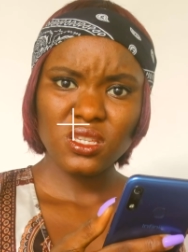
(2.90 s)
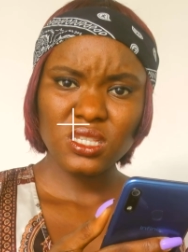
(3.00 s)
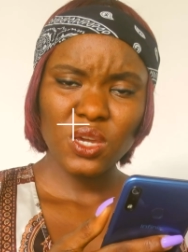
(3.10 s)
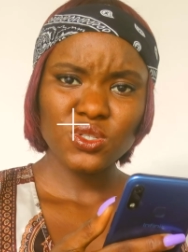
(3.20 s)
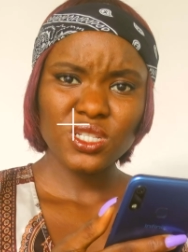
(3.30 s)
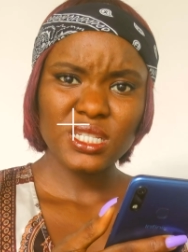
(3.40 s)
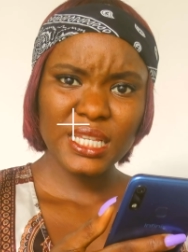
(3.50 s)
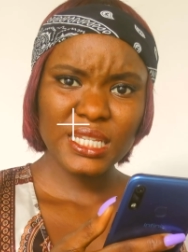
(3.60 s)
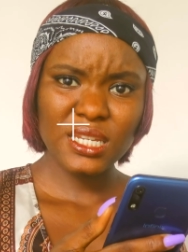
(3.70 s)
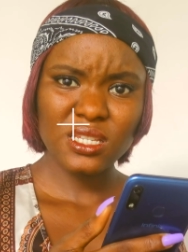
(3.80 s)
This girl just
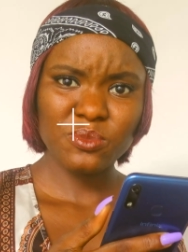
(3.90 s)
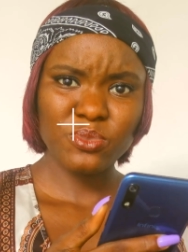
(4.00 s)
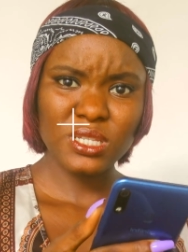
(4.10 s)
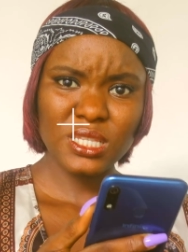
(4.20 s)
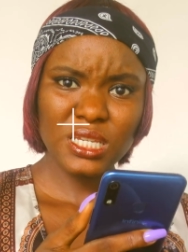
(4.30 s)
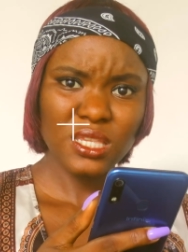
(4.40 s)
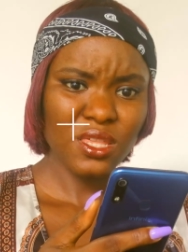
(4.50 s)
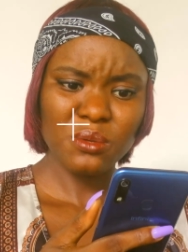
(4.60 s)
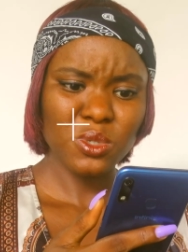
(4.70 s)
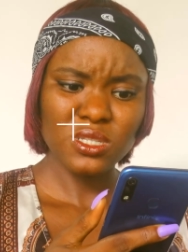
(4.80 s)
started this business
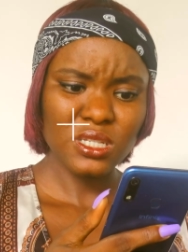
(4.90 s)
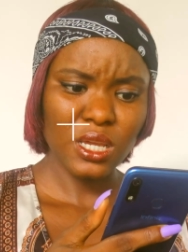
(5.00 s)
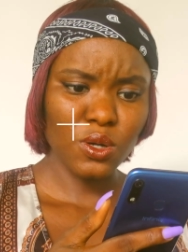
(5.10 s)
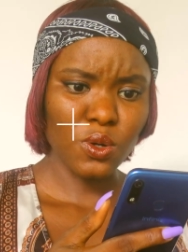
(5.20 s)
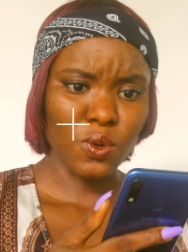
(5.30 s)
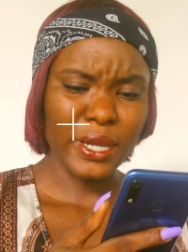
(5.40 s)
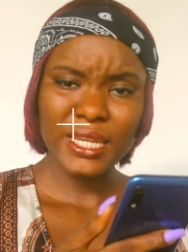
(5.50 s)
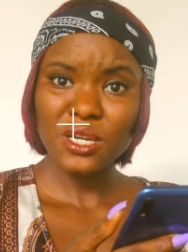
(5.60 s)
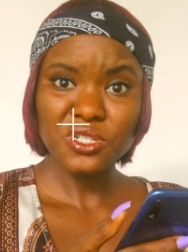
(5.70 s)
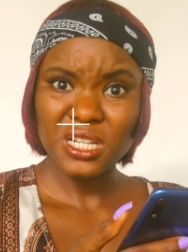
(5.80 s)
three months ago
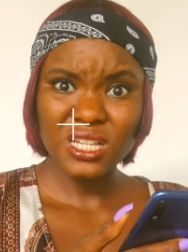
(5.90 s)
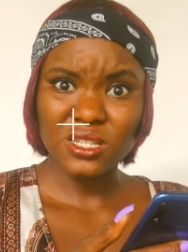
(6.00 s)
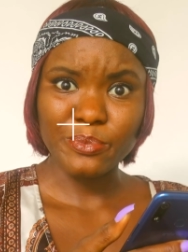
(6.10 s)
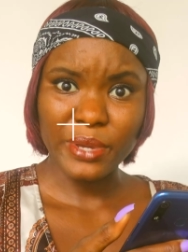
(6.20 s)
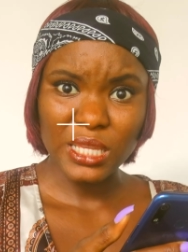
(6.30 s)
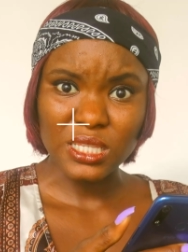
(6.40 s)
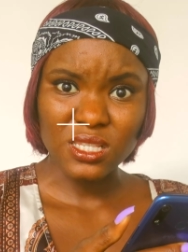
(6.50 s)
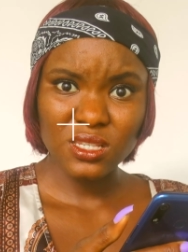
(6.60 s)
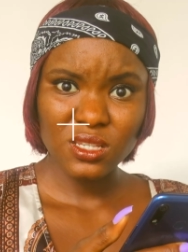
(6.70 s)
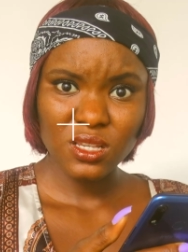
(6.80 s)
and now she has a
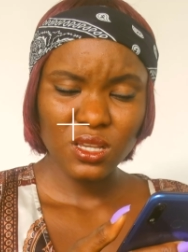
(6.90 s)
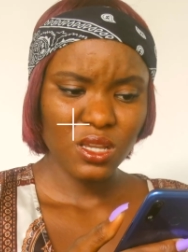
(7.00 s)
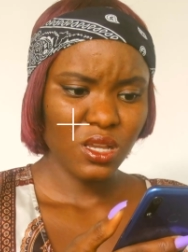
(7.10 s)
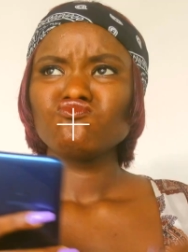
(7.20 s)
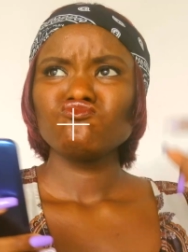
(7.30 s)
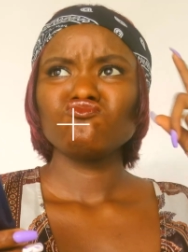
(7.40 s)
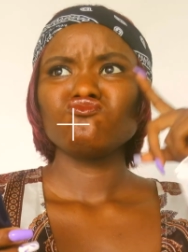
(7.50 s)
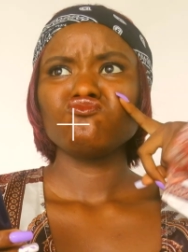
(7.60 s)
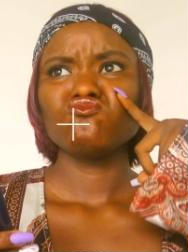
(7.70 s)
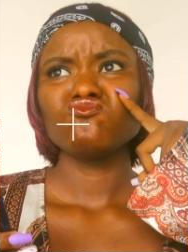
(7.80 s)
Benz.
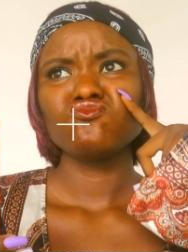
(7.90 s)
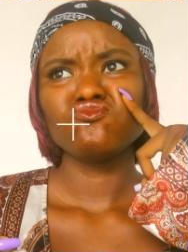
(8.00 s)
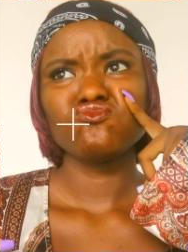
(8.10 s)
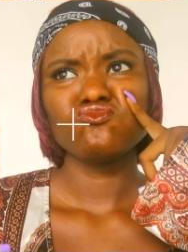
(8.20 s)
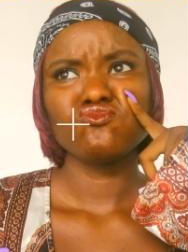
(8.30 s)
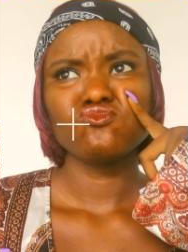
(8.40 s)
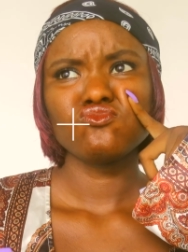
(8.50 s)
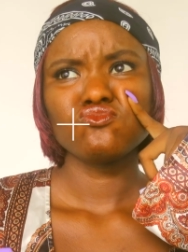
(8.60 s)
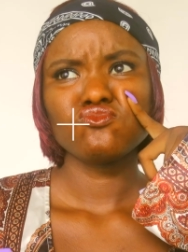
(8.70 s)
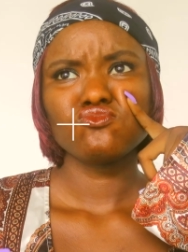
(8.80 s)
Mm.
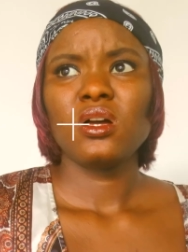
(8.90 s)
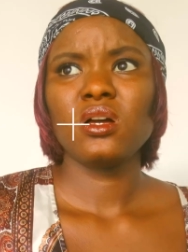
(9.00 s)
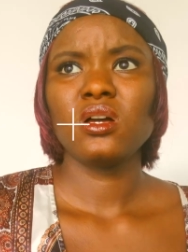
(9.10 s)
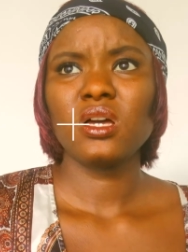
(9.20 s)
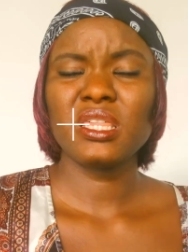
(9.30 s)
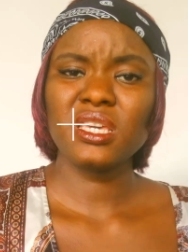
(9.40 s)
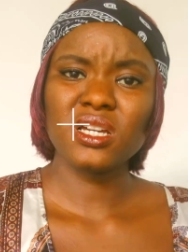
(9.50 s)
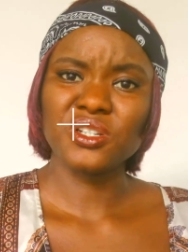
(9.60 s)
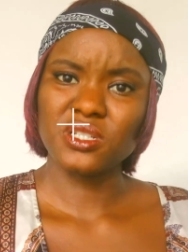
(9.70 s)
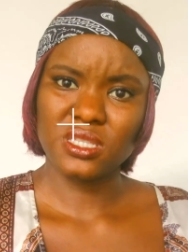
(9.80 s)
I
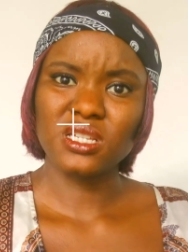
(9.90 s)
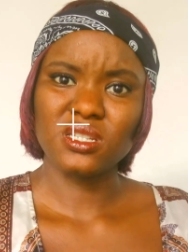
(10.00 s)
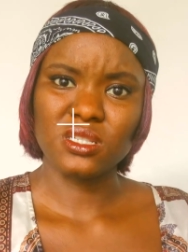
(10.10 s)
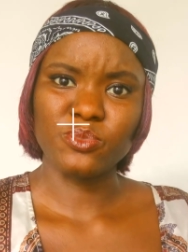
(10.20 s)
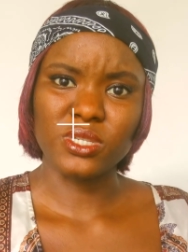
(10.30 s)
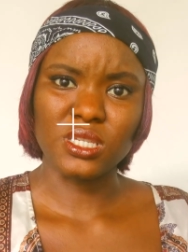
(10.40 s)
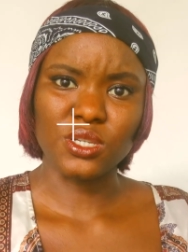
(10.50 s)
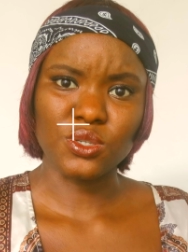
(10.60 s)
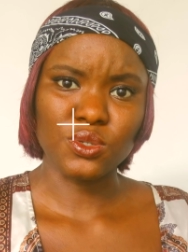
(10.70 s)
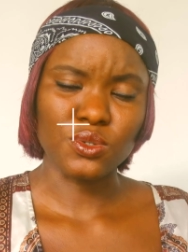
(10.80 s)
think I should start this
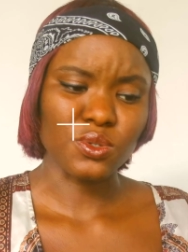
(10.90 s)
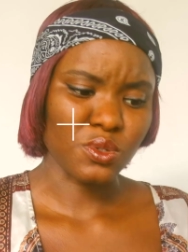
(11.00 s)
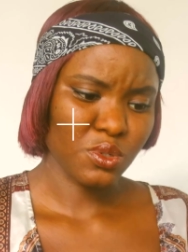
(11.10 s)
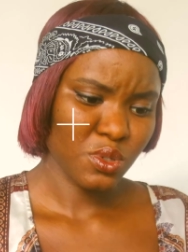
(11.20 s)
business too.